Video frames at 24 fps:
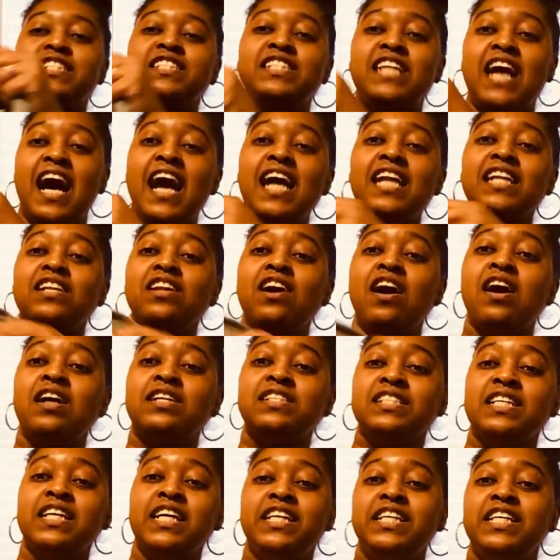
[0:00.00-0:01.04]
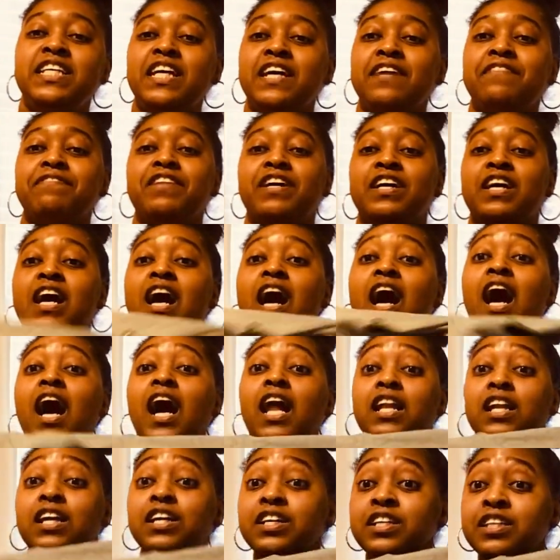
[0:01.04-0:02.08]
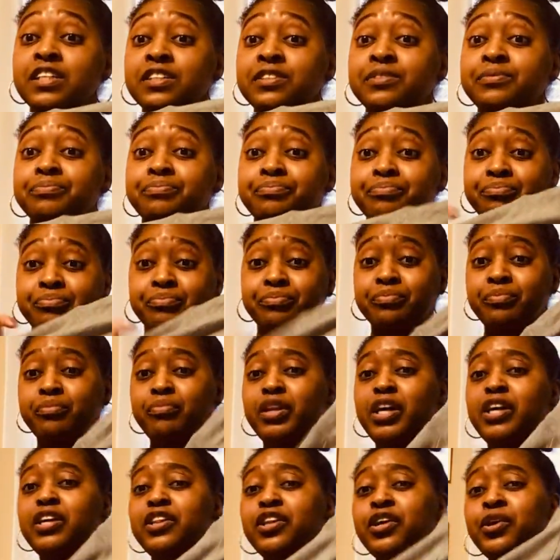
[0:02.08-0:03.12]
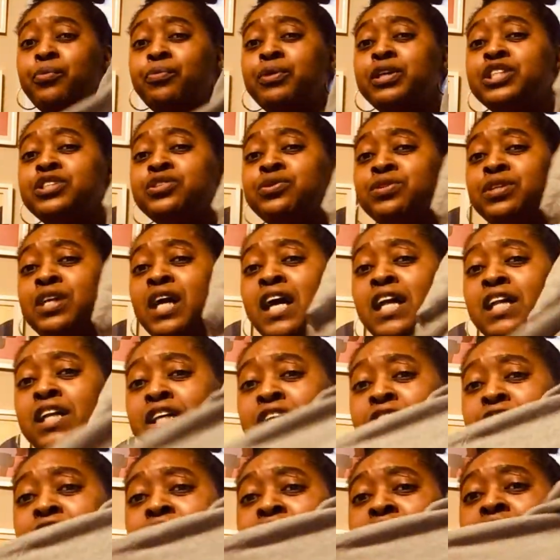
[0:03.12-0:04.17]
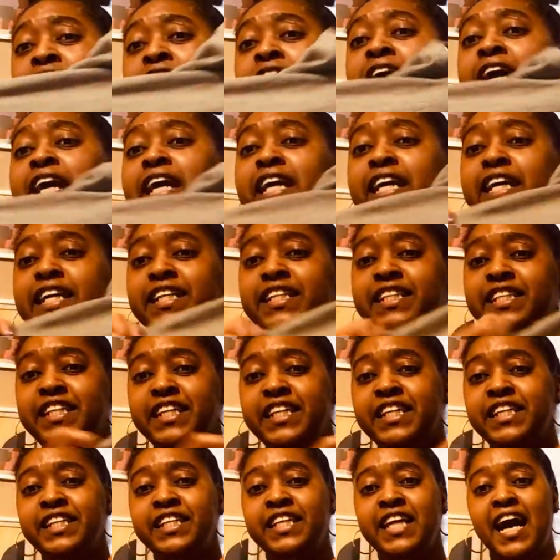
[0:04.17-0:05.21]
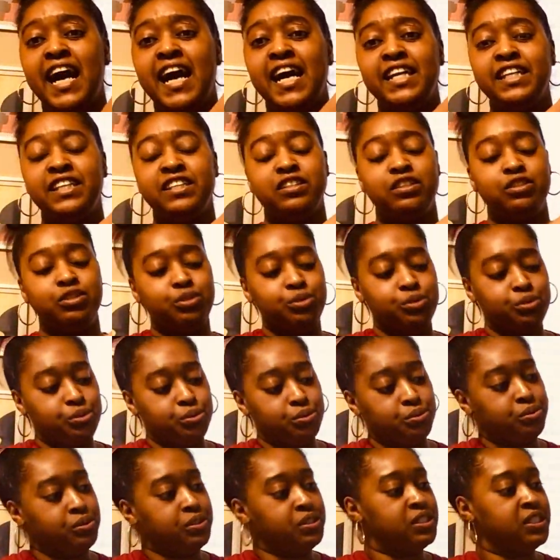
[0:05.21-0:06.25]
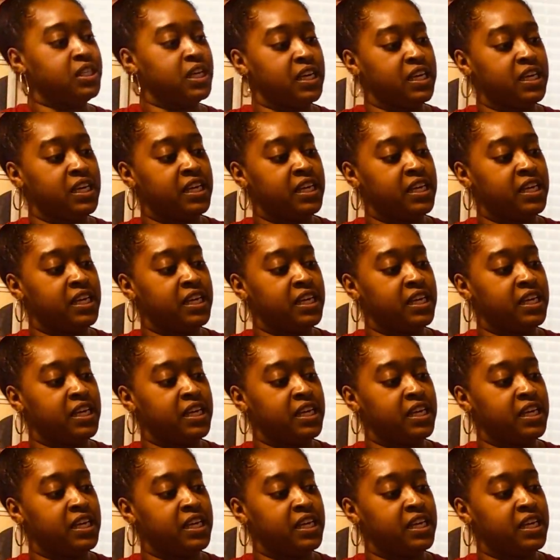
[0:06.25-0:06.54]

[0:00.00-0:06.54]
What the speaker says: not lost any of the color, the original color. It did not lose